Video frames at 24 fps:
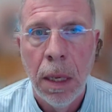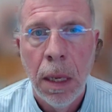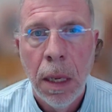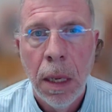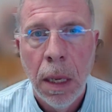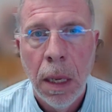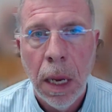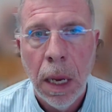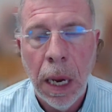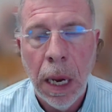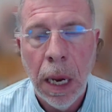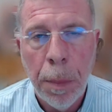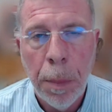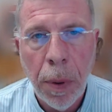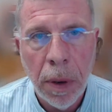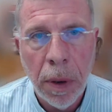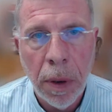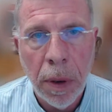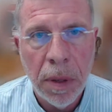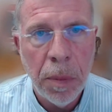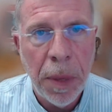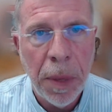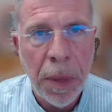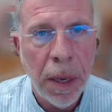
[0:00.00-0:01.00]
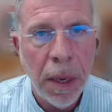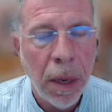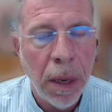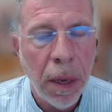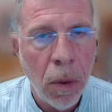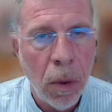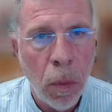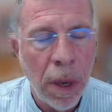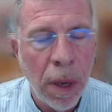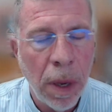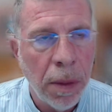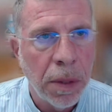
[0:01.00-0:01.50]
And parties may go,
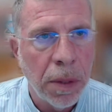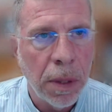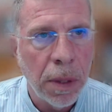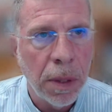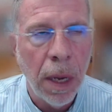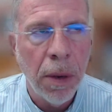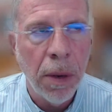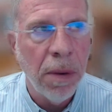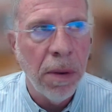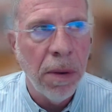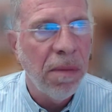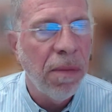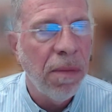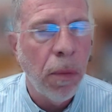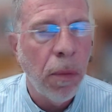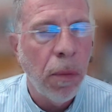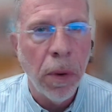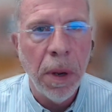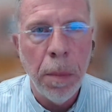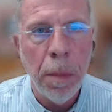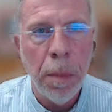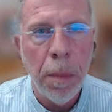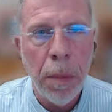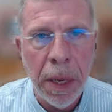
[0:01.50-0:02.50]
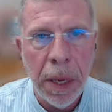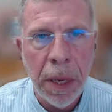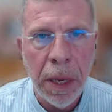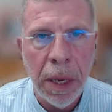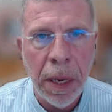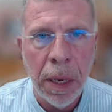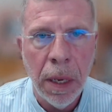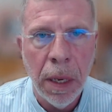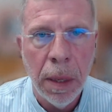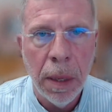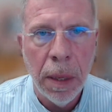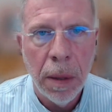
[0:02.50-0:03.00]
well, there's 140
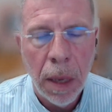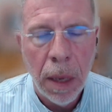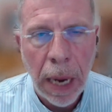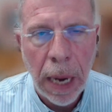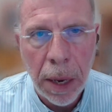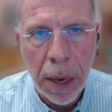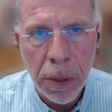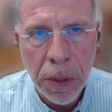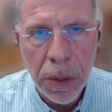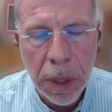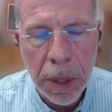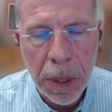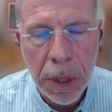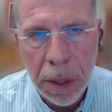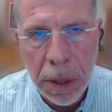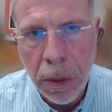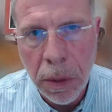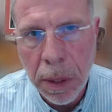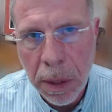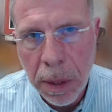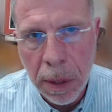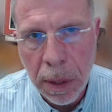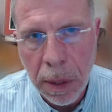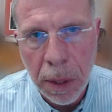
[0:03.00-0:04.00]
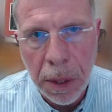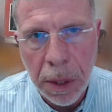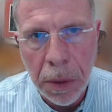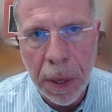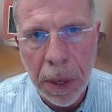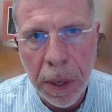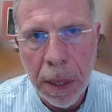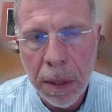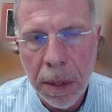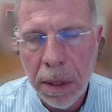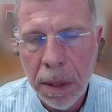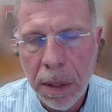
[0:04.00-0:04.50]
million housing units in the
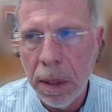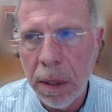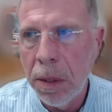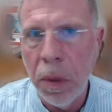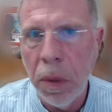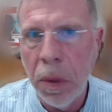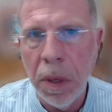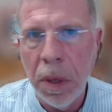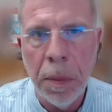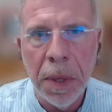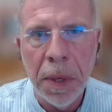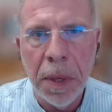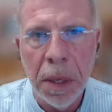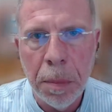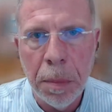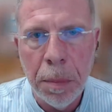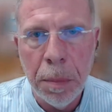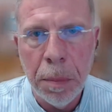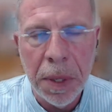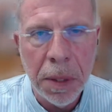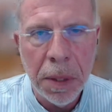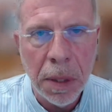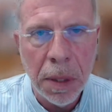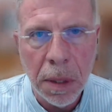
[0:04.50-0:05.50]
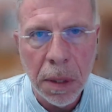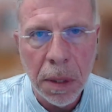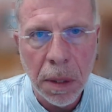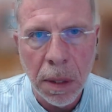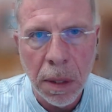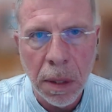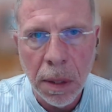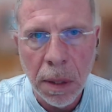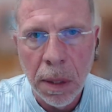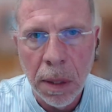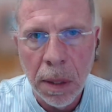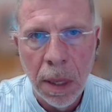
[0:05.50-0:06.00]
US and 20 million
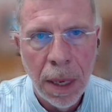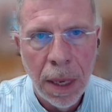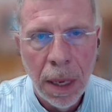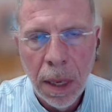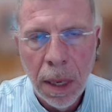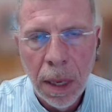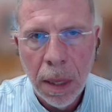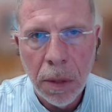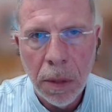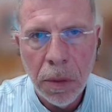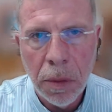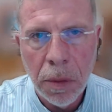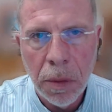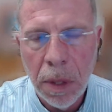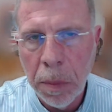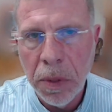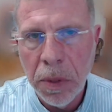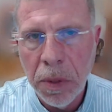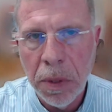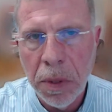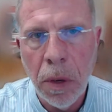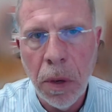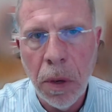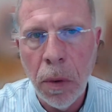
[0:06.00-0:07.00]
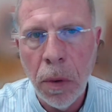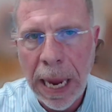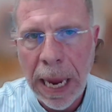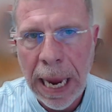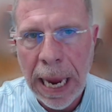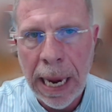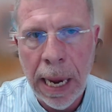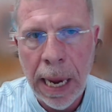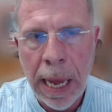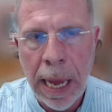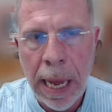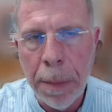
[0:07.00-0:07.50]
businesses. Those numbers don't
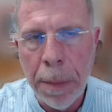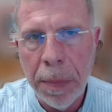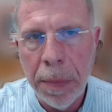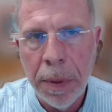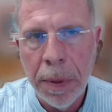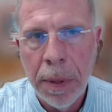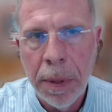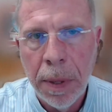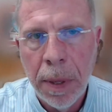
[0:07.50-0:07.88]
add up.